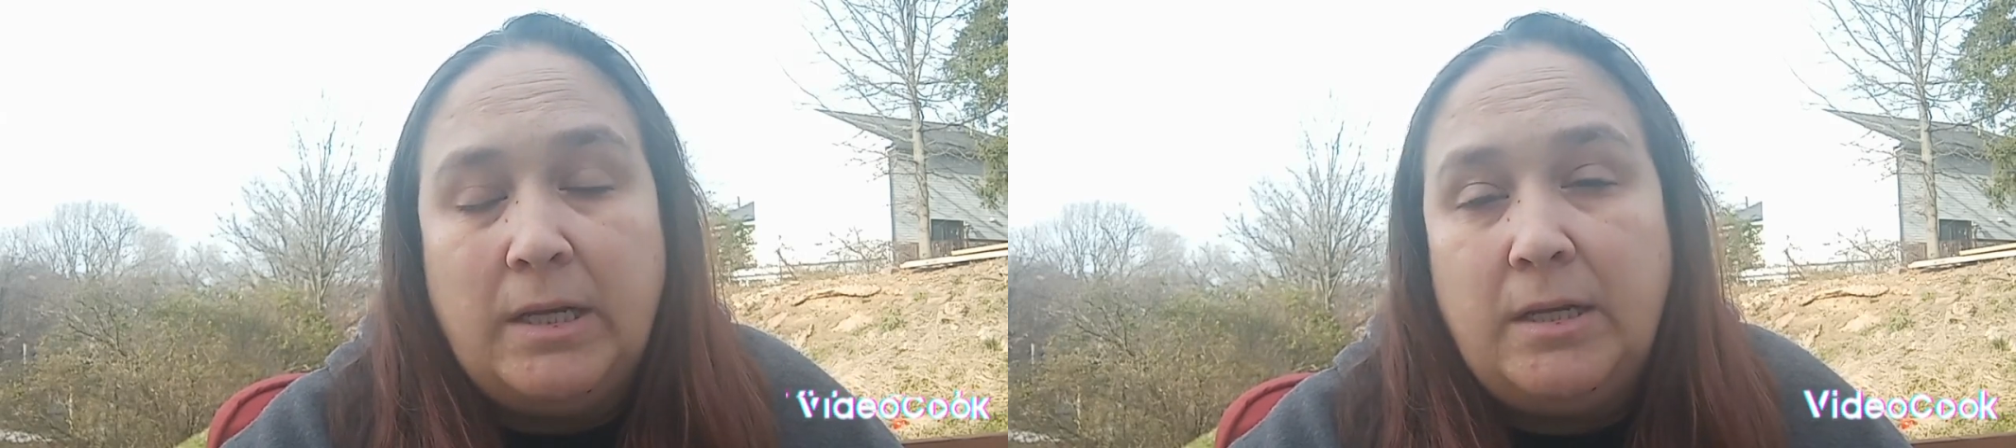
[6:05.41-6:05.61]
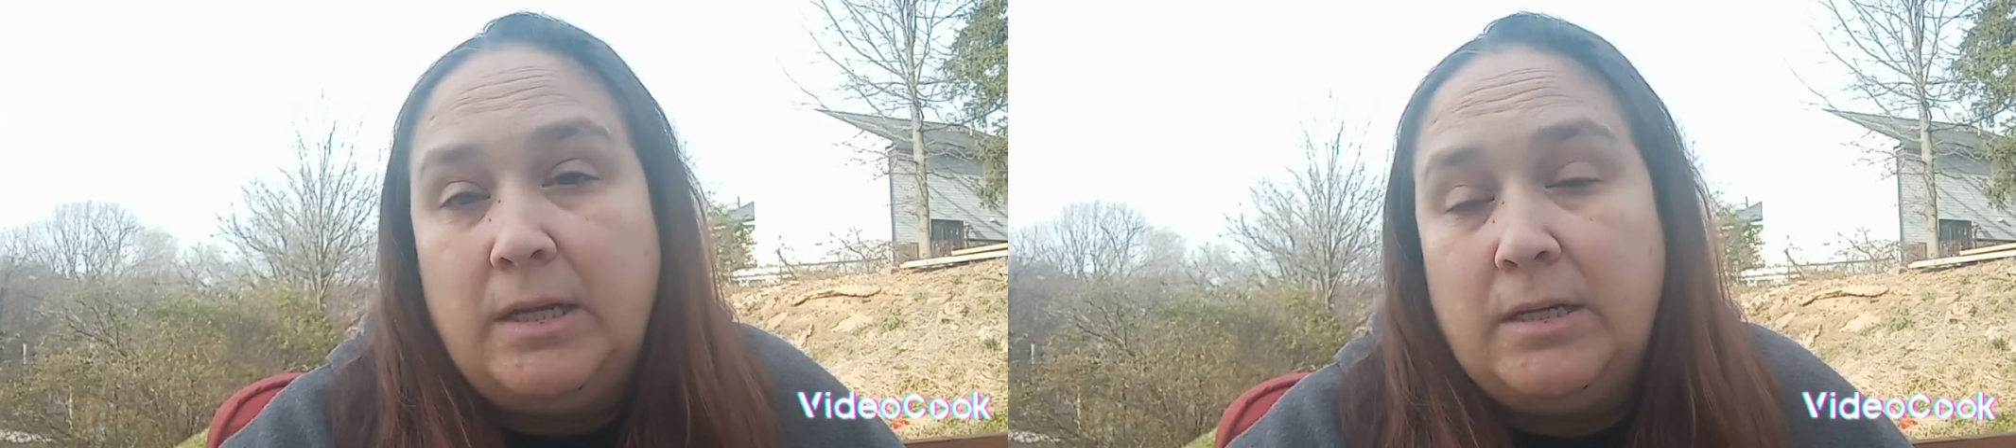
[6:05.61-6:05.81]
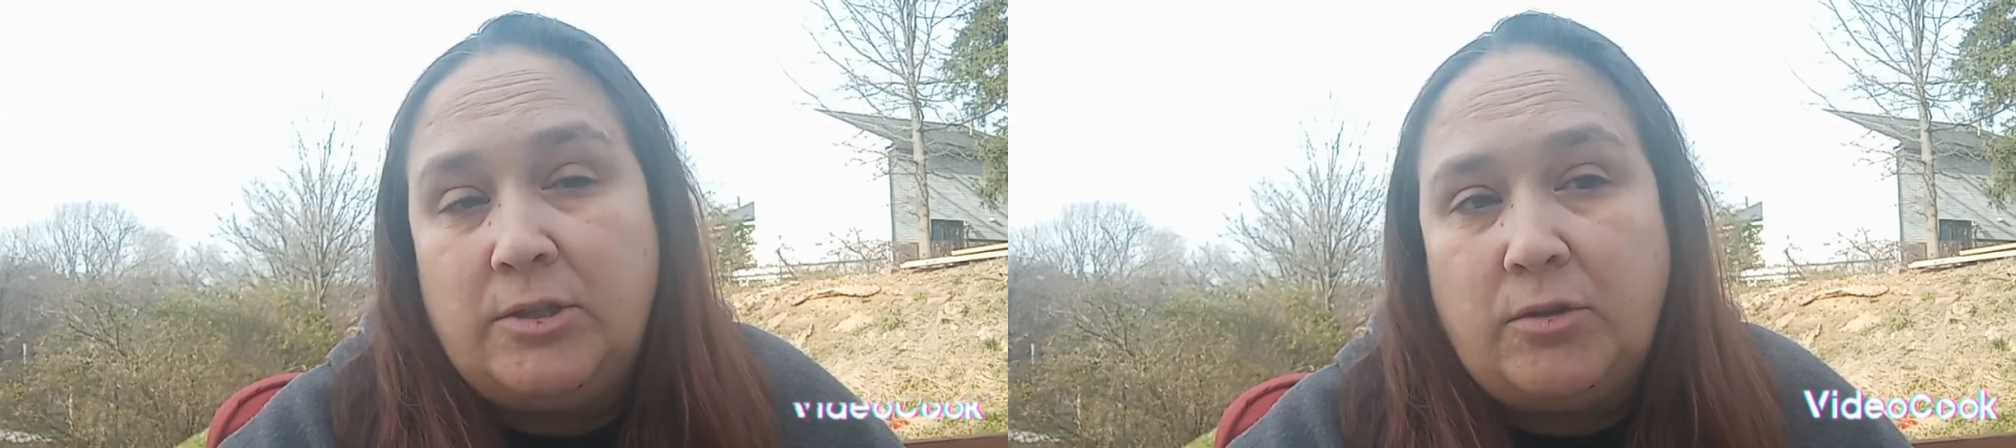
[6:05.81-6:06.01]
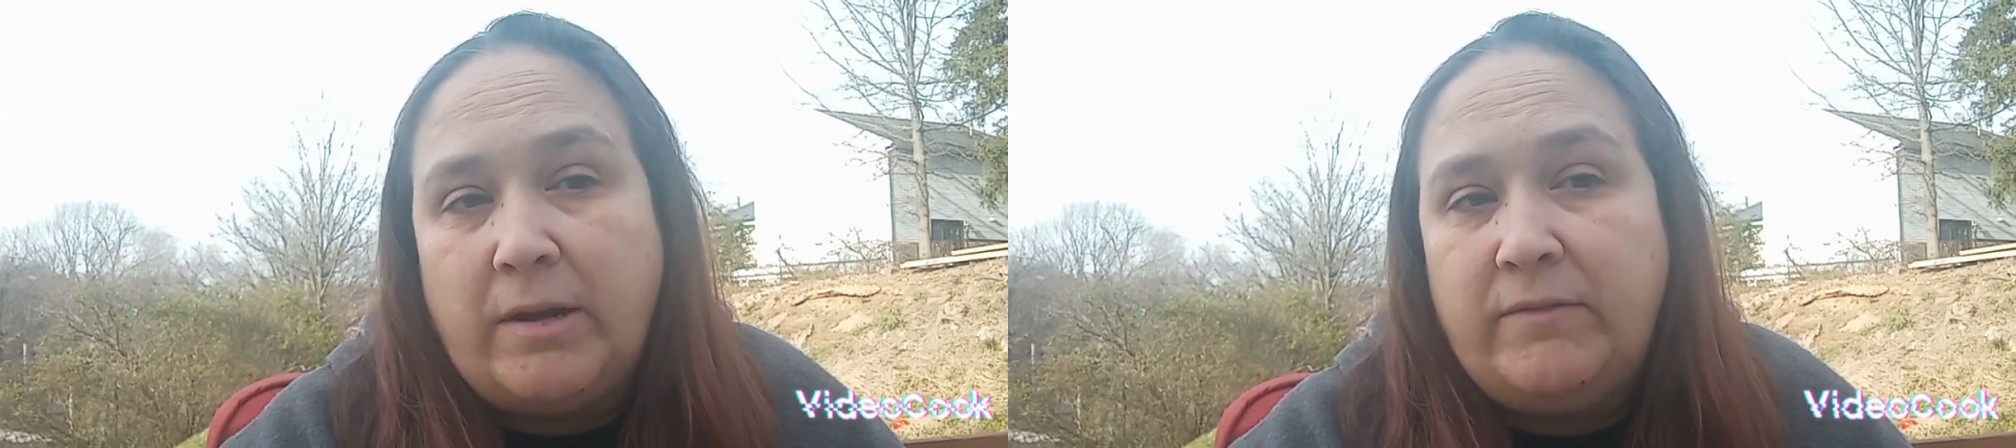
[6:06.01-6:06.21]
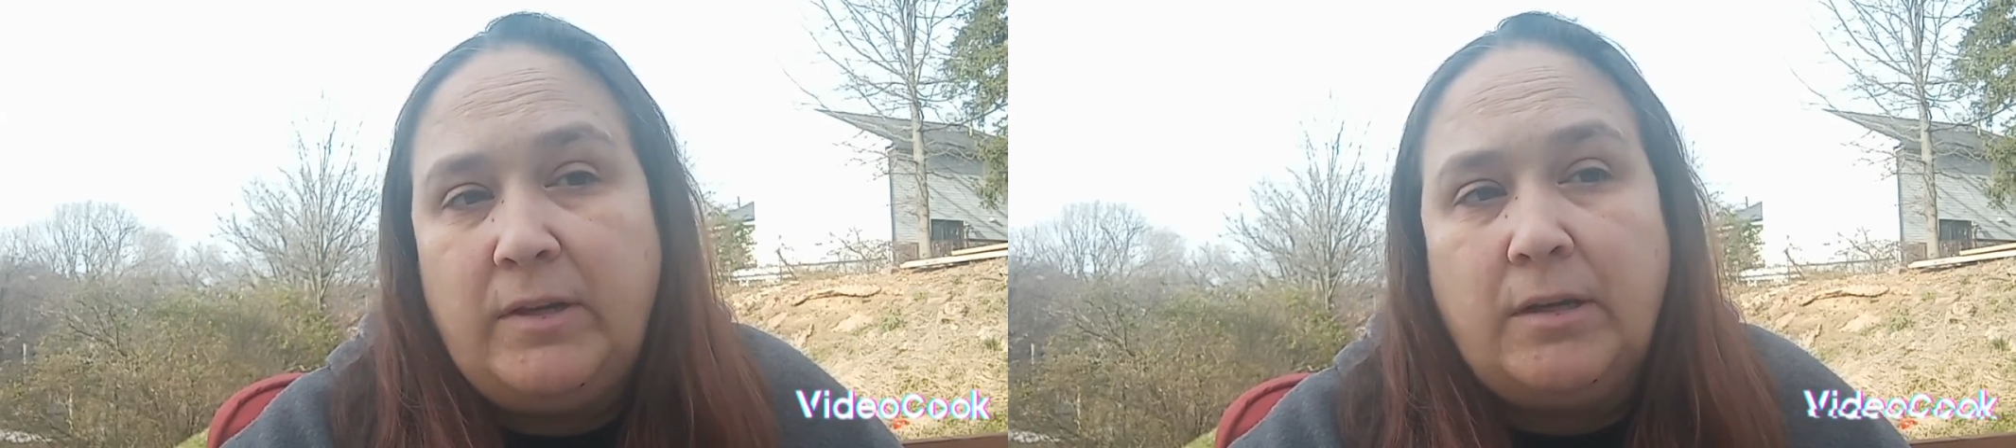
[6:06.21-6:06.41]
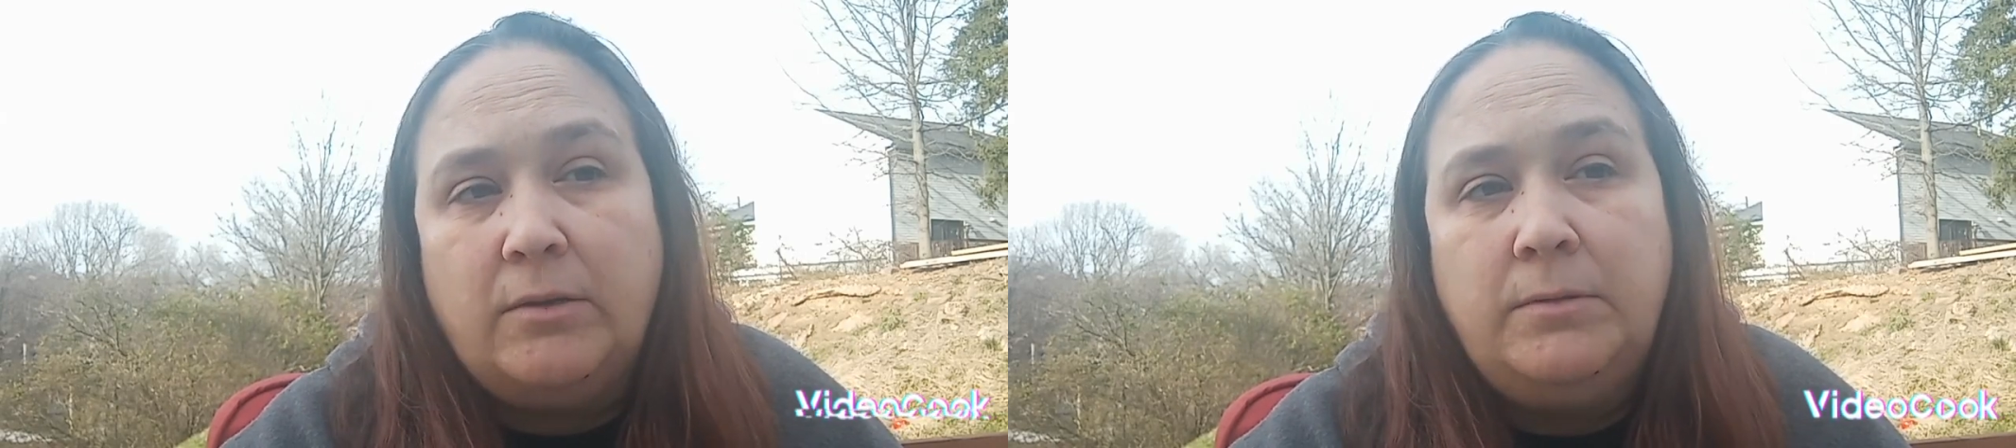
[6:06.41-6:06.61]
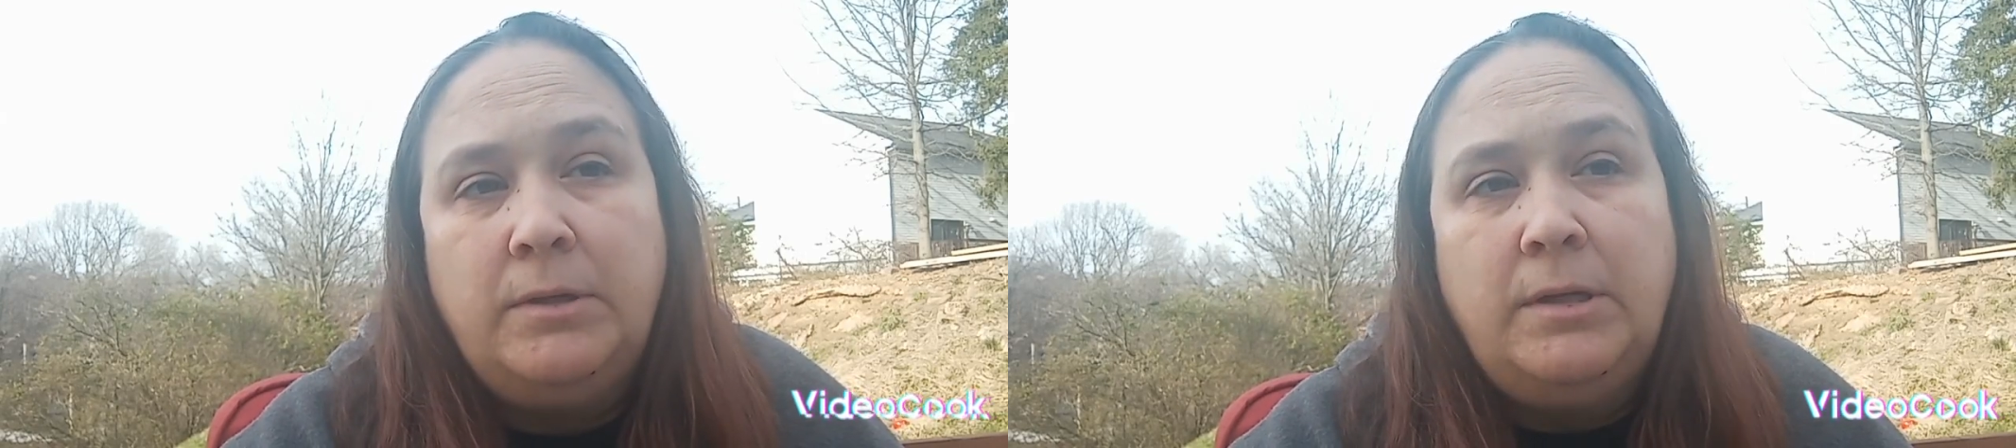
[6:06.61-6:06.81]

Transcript: and it's a great video.